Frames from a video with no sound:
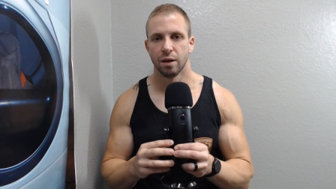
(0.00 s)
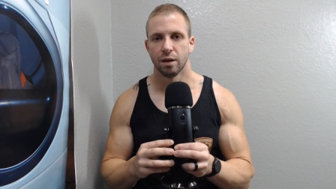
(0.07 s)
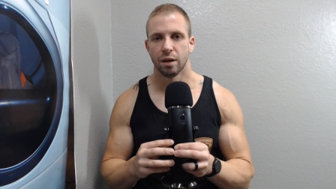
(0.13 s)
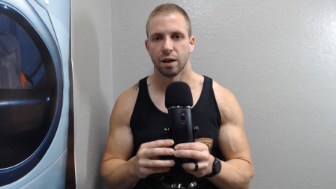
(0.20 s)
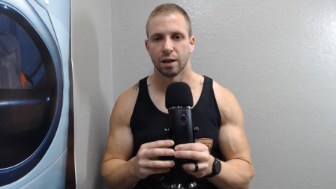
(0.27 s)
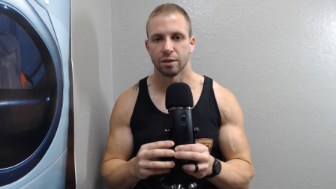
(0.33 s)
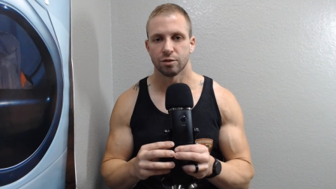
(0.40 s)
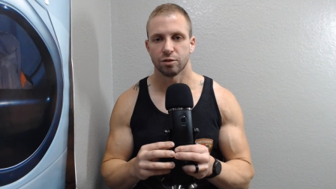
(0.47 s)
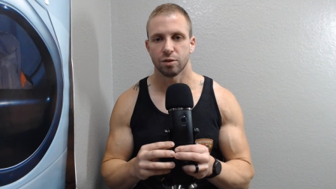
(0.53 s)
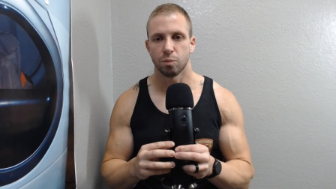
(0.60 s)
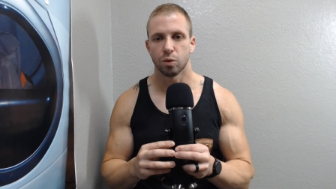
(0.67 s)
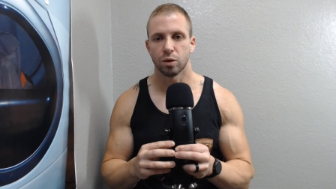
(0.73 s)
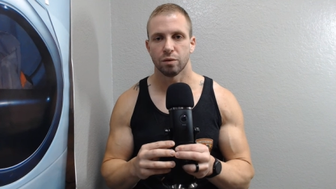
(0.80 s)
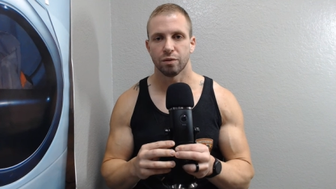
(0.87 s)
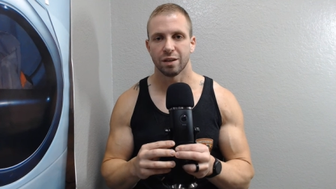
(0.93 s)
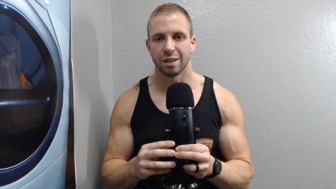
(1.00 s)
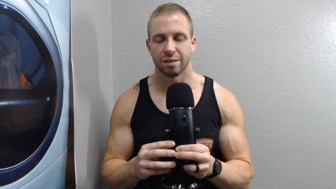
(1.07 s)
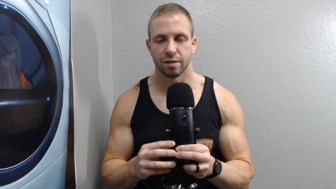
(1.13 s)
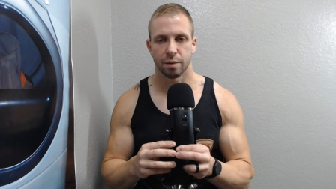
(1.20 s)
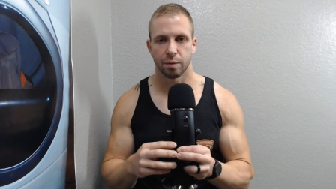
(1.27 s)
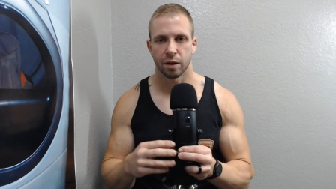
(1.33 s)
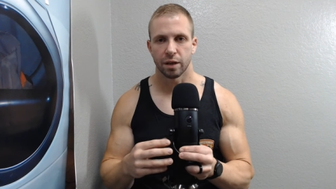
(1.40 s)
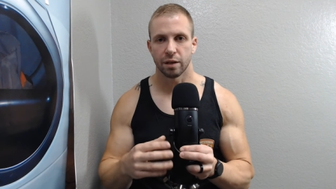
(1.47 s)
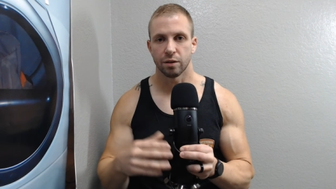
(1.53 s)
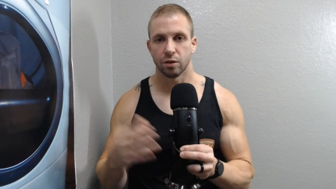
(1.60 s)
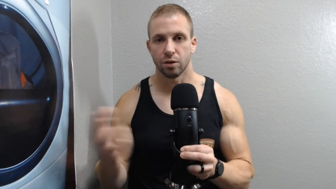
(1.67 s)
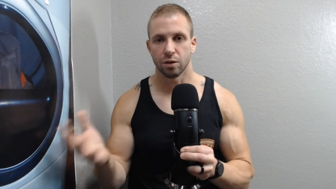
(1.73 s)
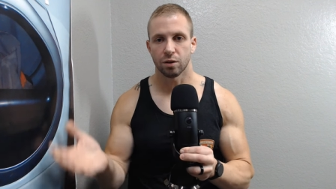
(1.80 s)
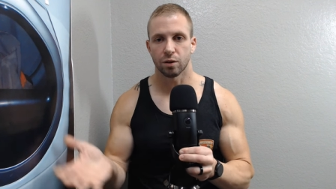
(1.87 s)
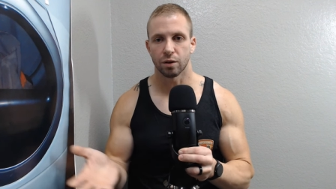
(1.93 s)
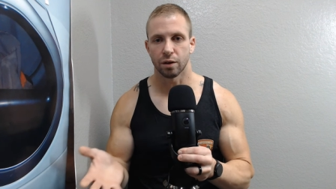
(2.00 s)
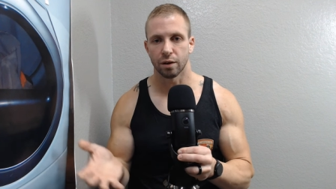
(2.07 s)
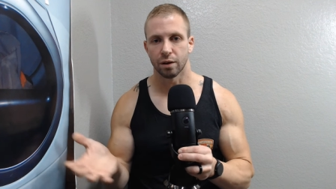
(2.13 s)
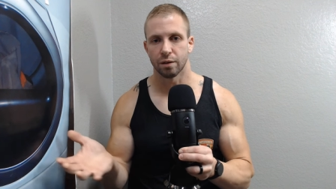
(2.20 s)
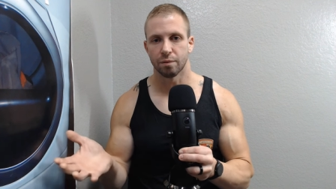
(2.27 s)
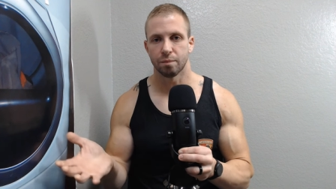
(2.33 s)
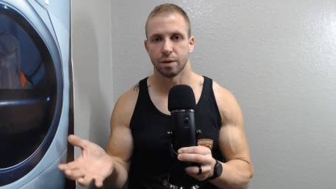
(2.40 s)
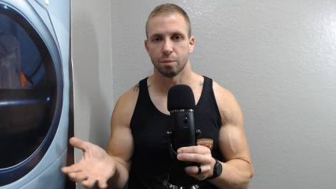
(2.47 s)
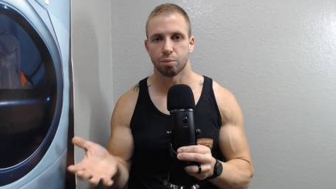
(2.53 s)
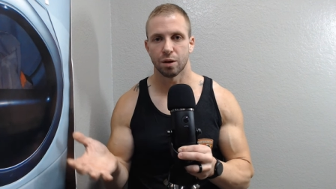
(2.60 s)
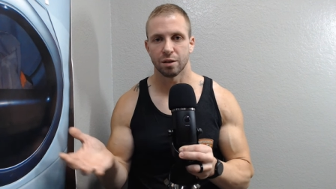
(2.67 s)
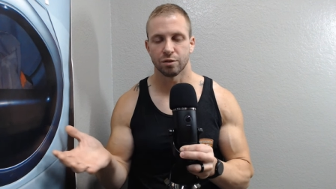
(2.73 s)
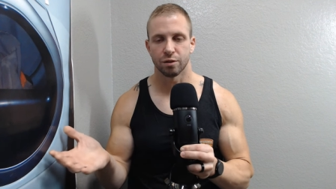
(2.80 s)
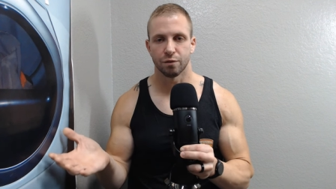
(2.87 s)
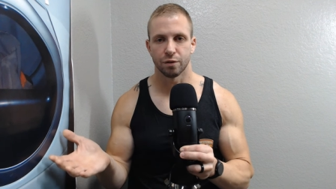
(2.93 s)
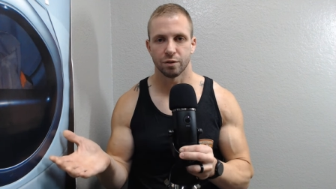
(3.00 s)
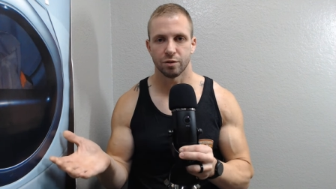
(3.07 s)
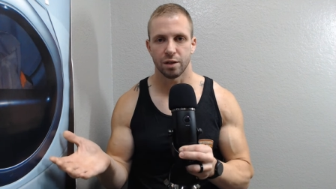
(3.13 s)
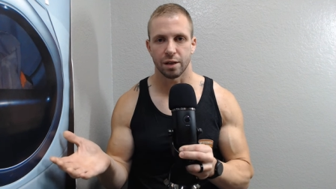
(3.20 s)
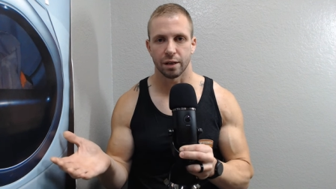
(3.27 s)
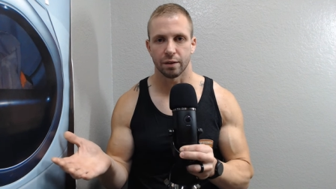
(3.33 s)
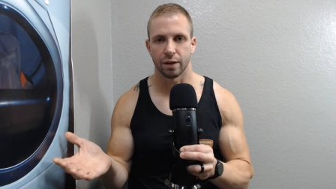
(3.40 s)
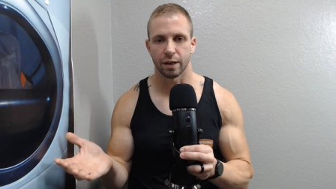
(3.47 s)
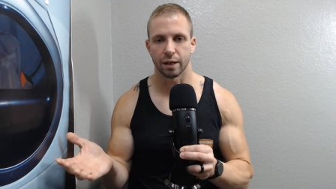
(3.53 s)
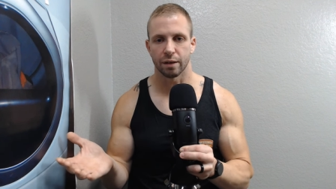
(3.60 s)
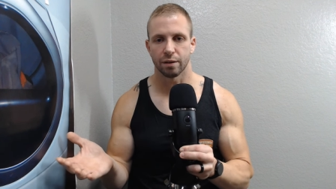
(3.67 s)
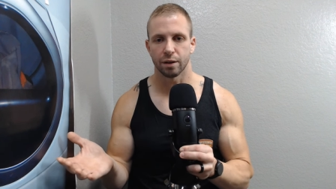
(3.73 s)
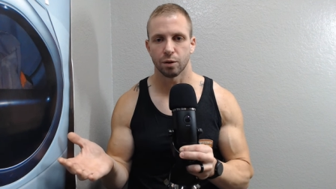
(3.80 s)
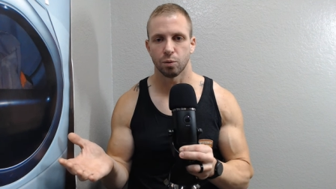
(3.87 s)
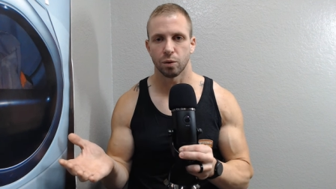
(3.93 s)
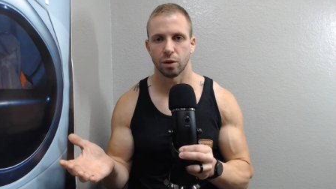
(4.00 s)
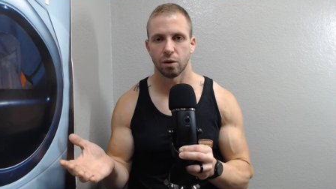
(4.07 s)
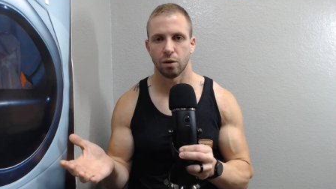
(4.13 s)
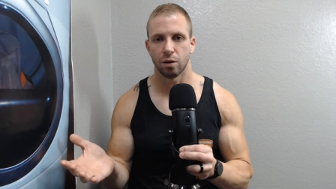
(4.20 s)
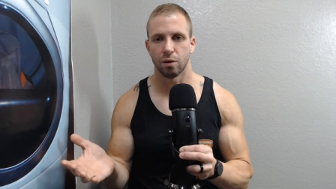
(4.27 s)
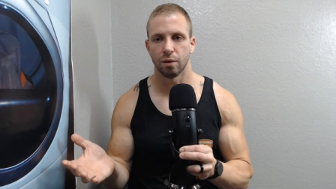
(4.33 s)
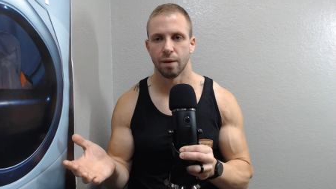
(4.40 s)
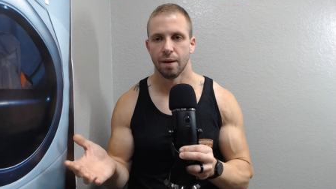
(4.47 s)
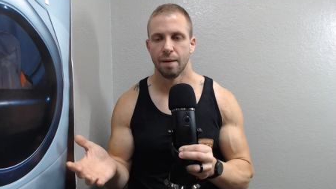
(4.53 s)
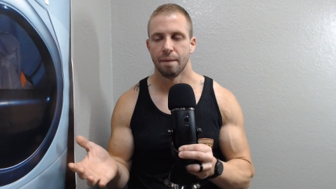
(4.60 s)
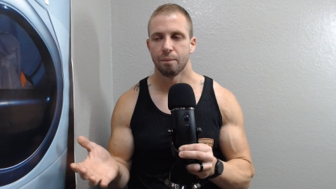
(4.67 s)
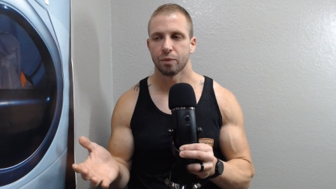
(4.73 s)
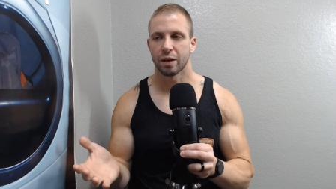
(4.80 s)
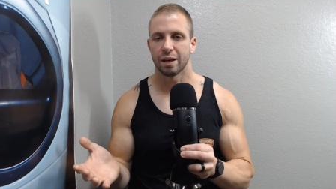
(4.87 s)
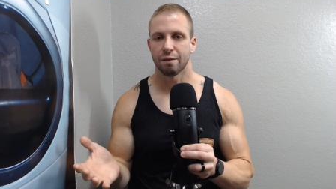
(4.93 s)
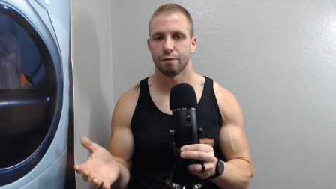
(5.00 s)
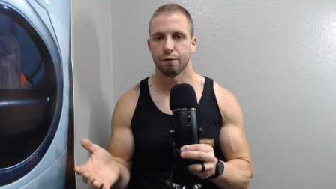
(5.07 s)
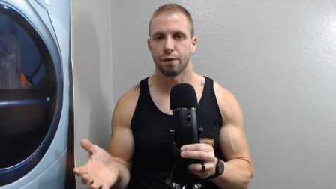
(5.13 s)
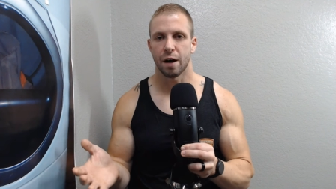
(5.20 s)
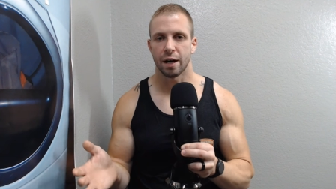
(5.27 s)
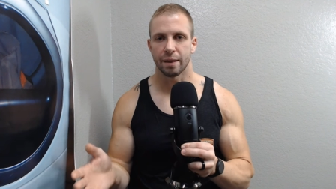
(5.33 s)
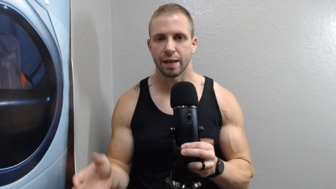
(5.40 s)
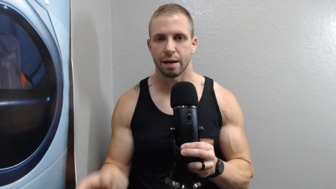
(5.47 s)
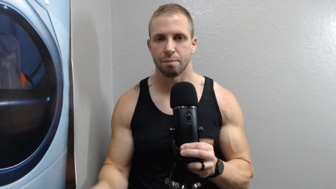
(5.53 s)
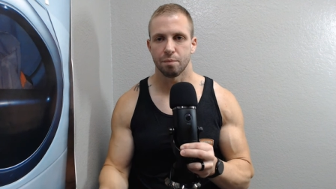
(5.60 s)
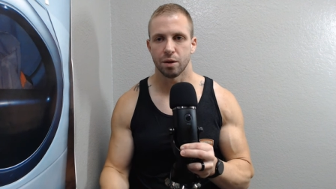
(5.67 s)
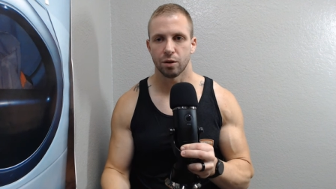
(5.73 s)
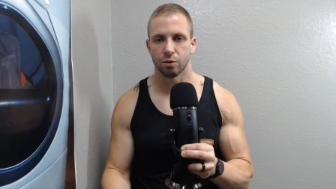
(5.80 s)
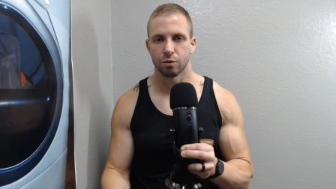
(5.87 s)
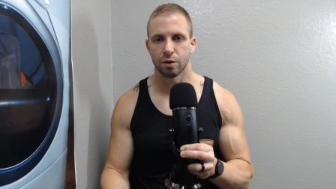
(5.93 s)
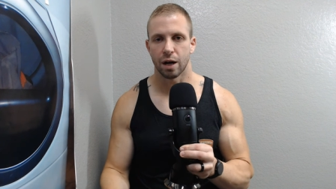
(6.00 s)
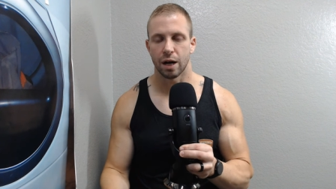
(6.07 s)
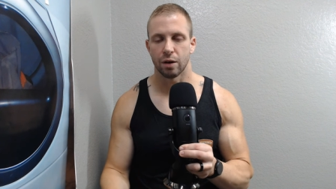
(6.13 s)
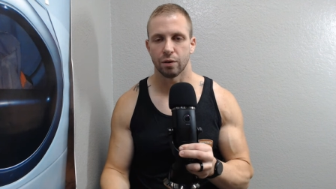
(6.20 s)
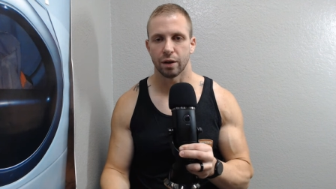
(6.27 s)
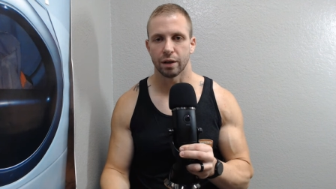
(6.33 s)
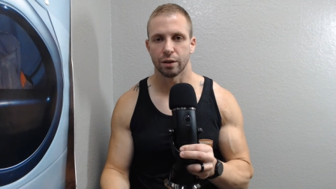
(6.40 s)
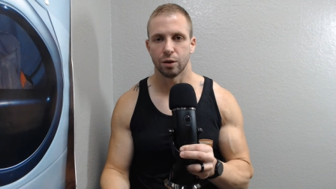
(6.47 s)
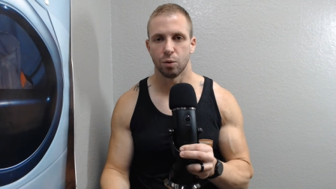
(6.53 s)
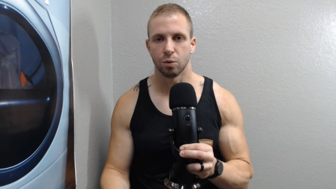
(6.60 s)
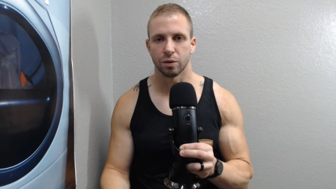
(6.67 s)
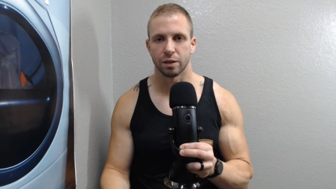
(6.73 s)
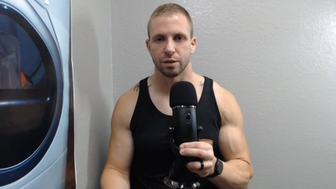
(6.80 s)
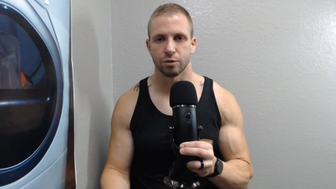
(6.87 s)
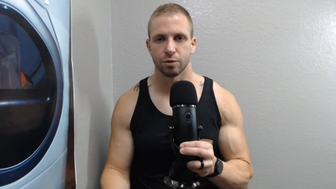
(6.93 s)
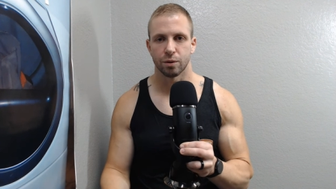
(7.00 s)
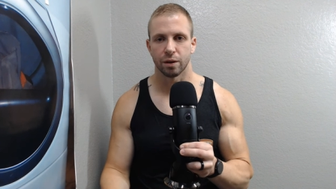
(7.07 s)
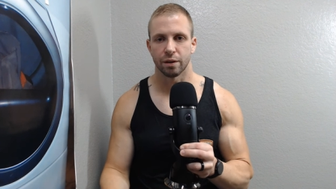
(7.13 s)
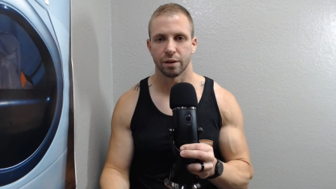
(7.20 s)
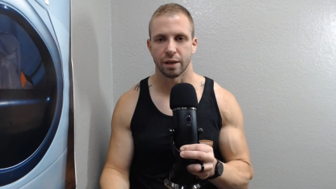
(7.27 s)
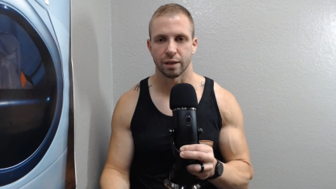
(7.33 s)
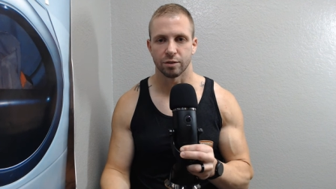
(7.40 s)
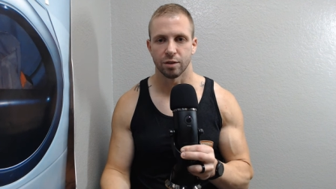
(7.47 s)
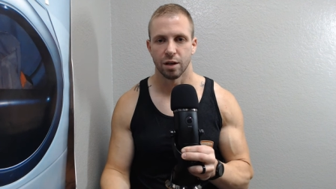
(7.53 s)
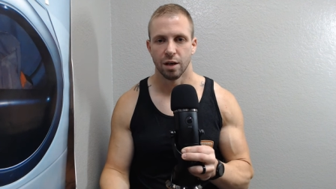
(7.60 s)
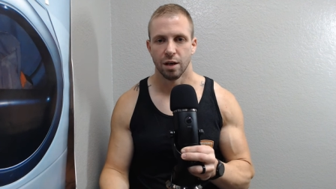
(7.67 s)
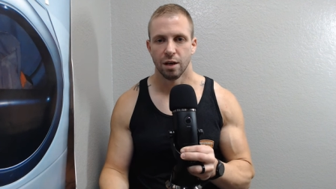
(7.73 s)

uh, somewhat of an intimidating look or an impressive physique. Like, I think we all can find that middle ground and go with these sort of things.